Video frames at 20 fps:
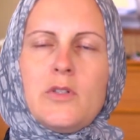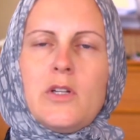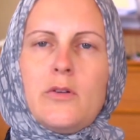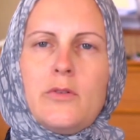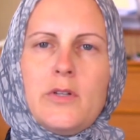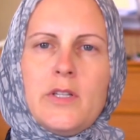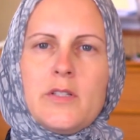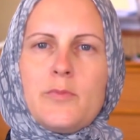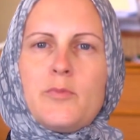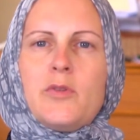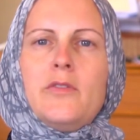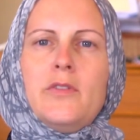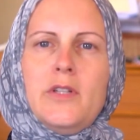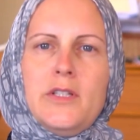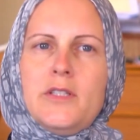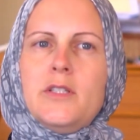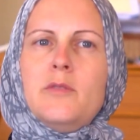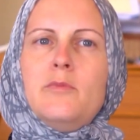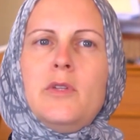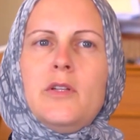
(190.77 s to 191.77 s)
what always
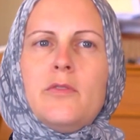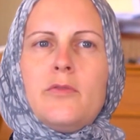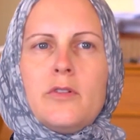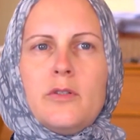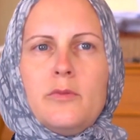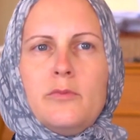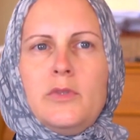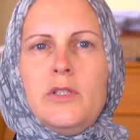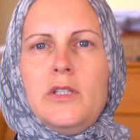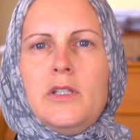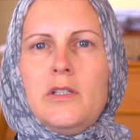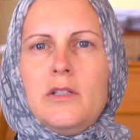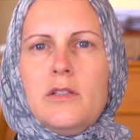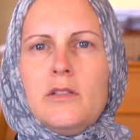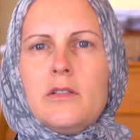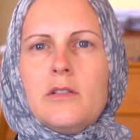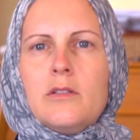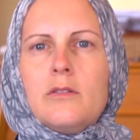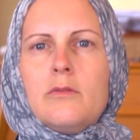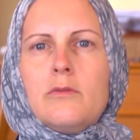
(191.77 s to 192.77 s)
prevented me from
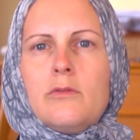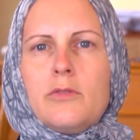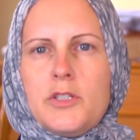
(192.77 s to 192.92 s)
being the